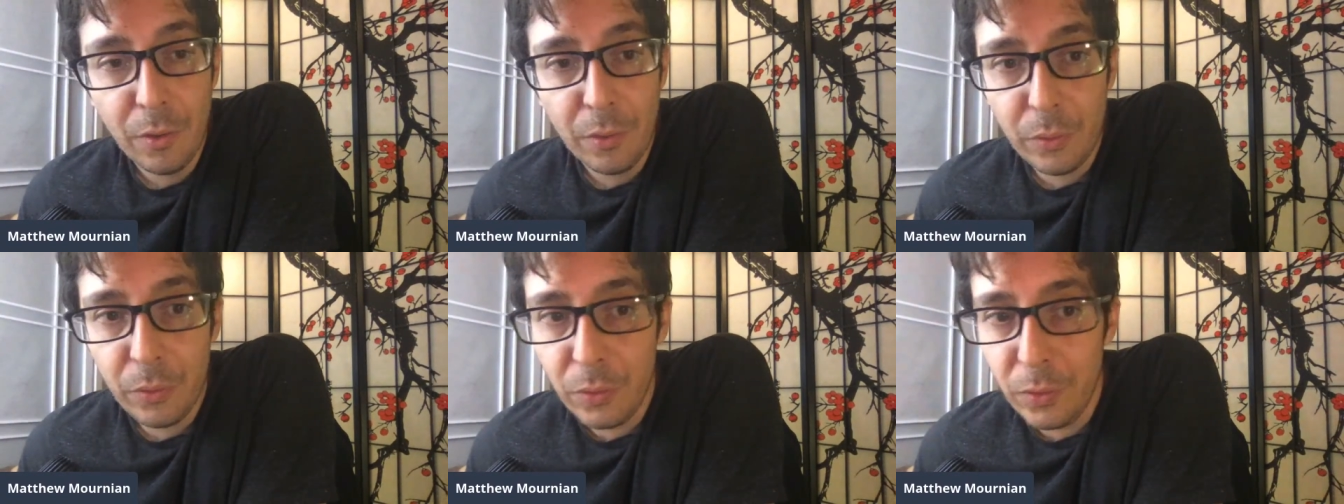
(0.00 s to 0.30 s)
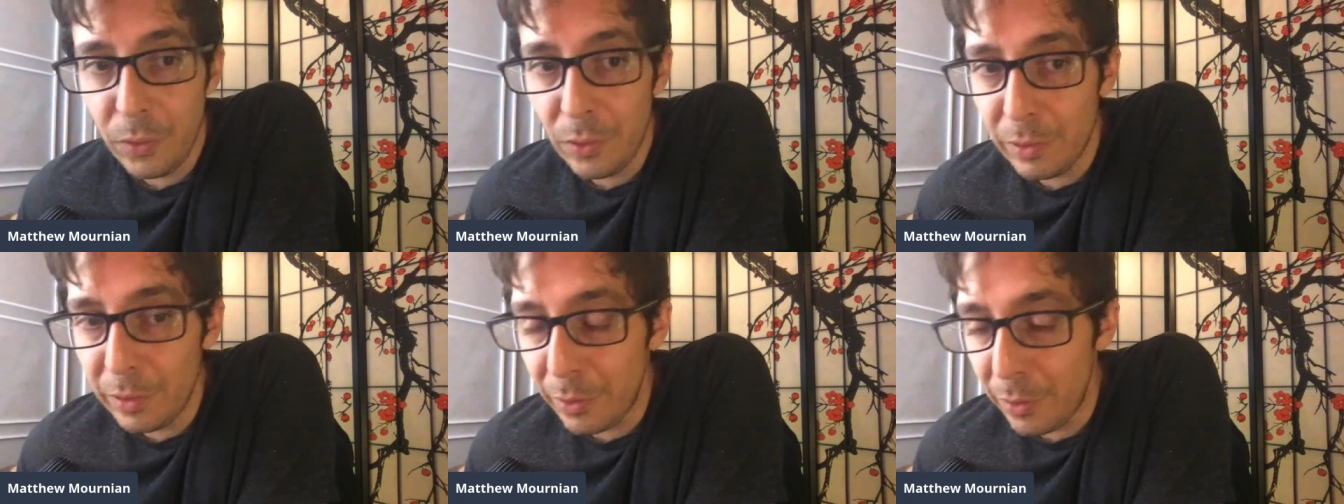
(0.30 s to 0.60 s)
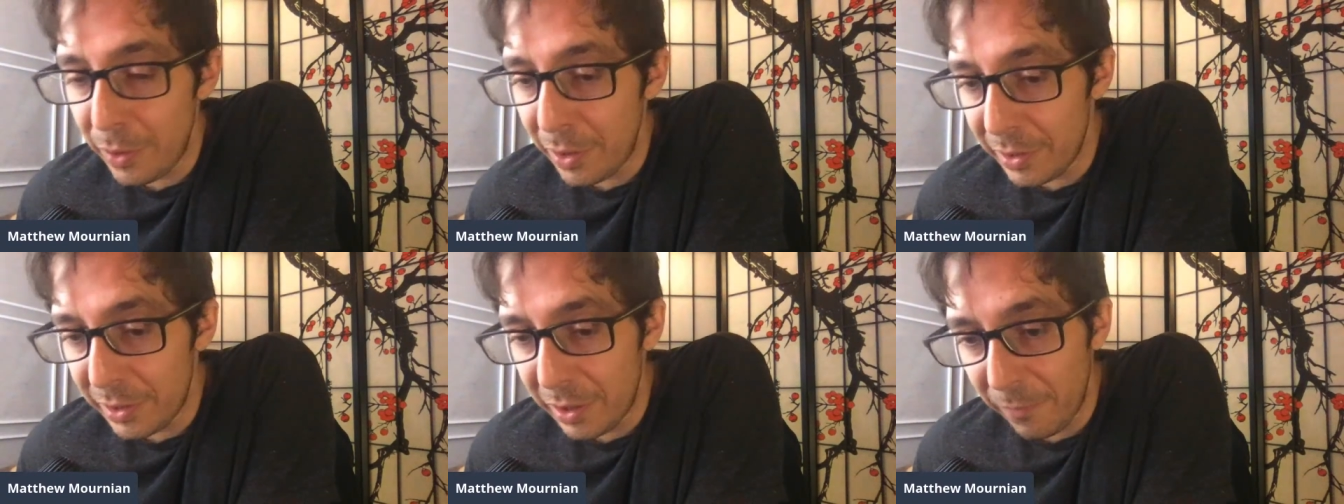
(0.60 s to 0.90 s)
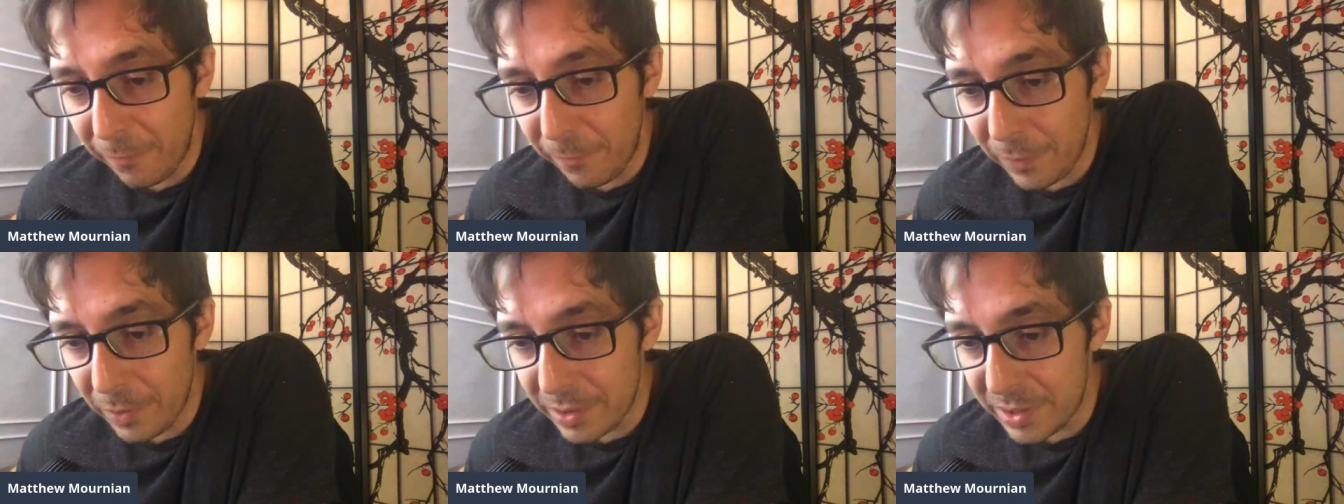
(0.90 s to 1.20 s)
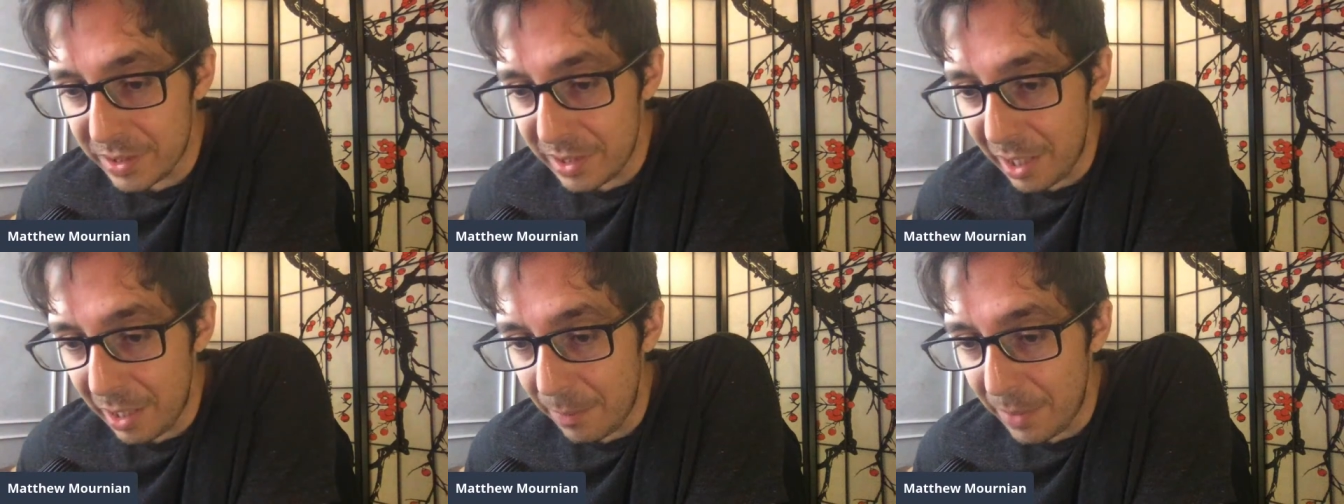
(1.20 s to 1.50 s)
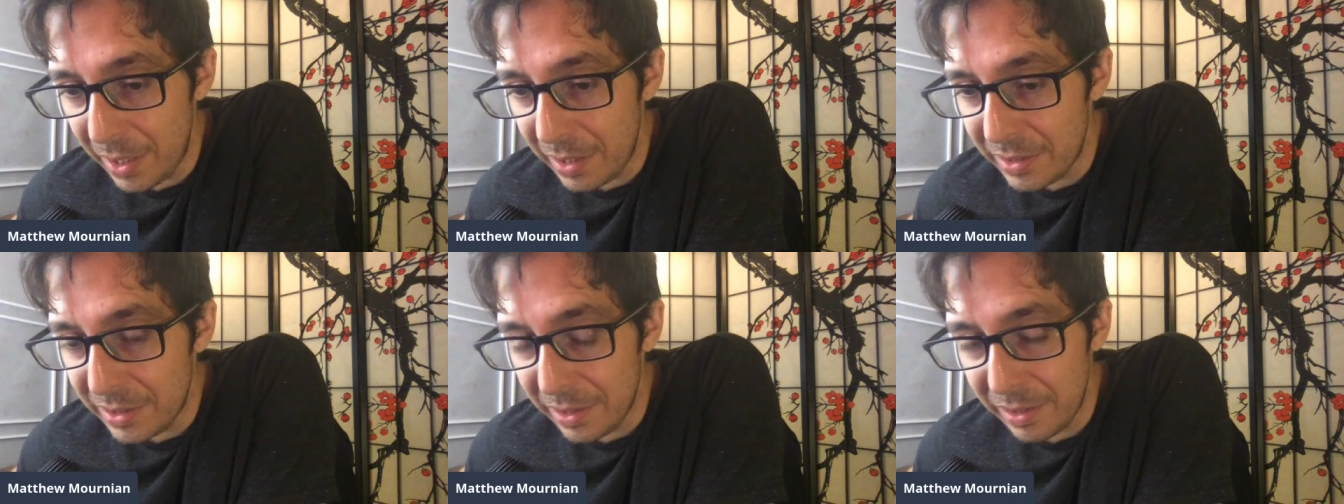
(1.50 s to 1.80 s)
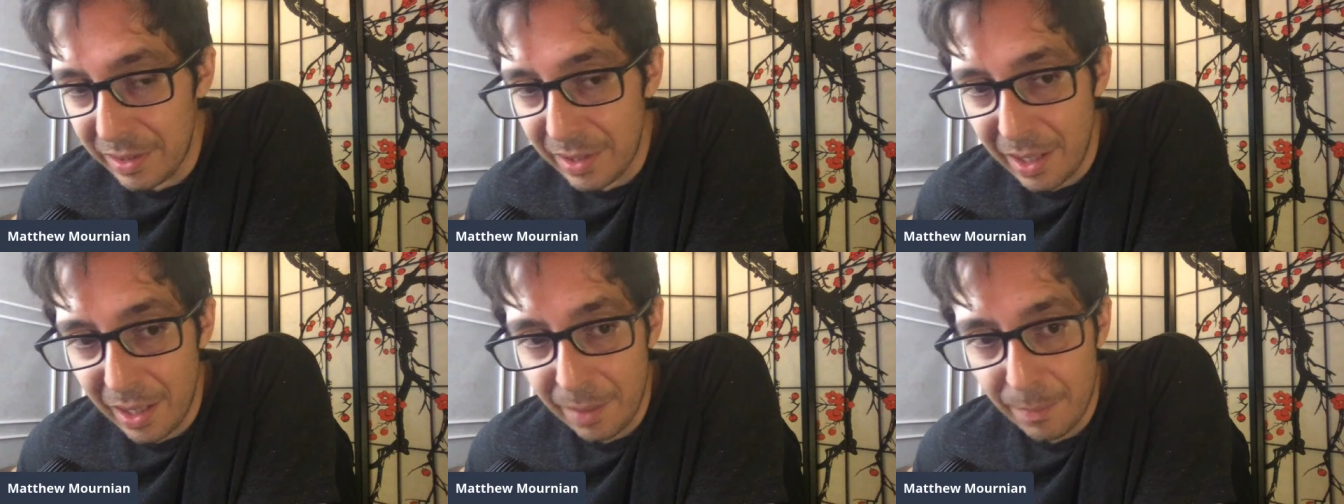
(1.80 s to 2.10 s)
Ooh, Lord, the first time I
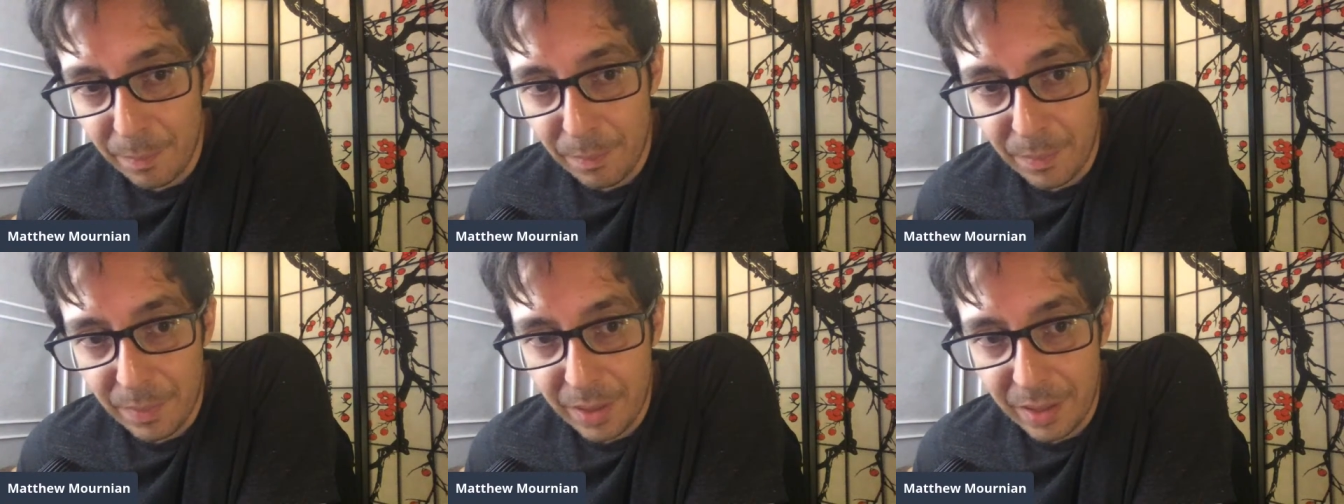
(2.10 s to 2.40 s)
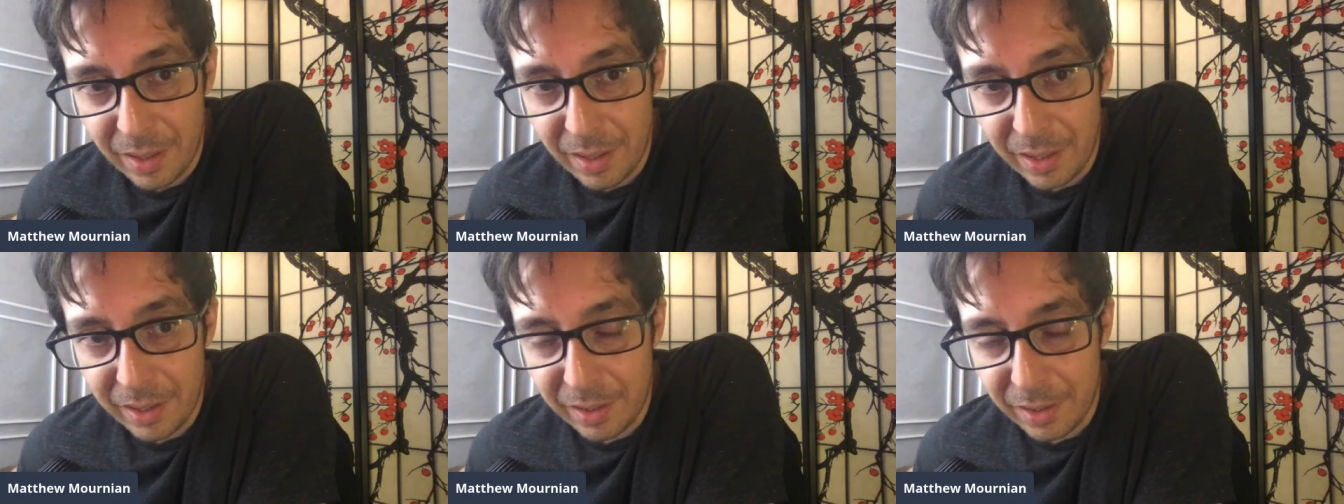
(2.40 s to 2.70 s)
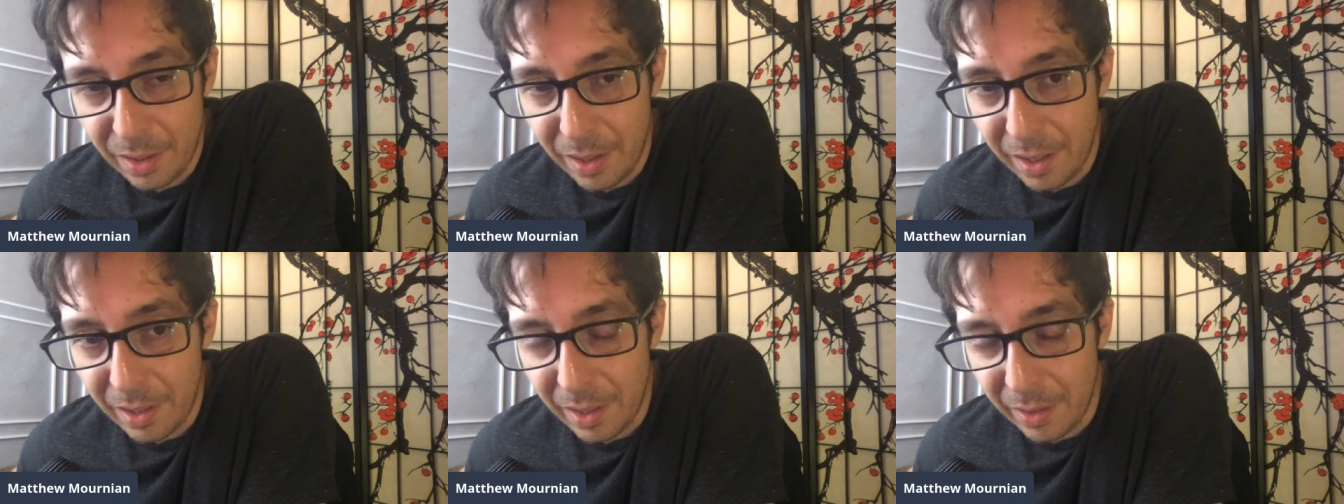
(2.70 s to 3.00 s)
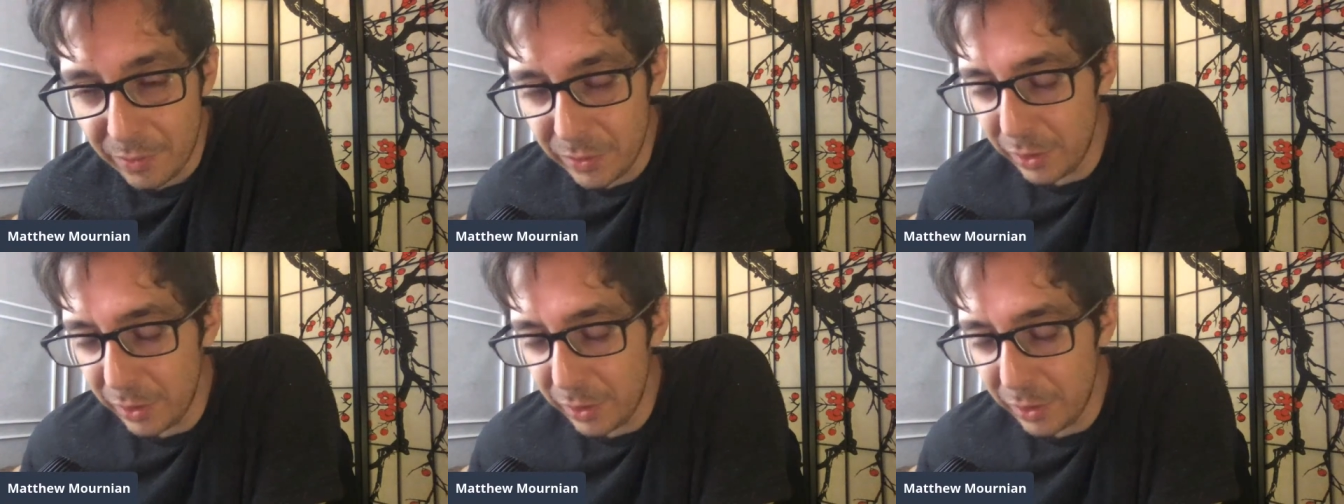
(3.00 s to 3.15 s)
did that, my God,